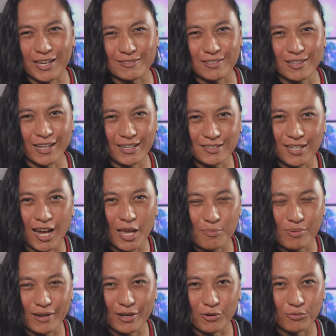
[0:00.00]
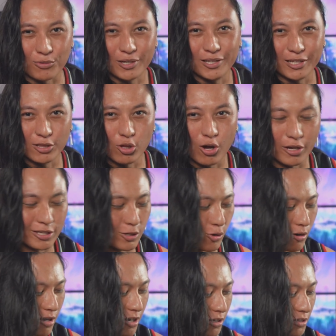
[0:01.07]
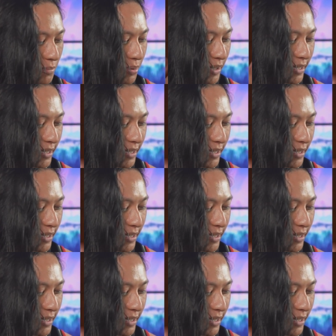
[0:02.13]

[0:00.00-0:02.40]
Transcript: You have to, like, type in a really long URL, but